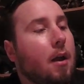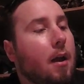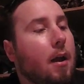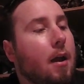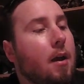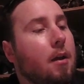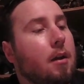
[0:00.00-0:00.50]

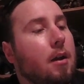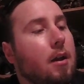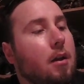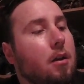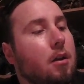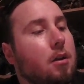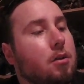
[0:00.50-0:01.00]
and
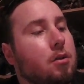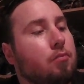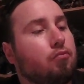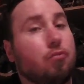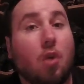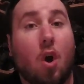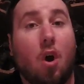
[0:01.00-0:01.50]
it is
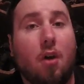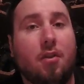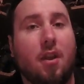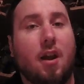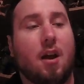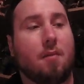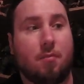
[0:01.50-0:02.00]
on
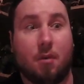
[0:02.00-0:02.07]
there.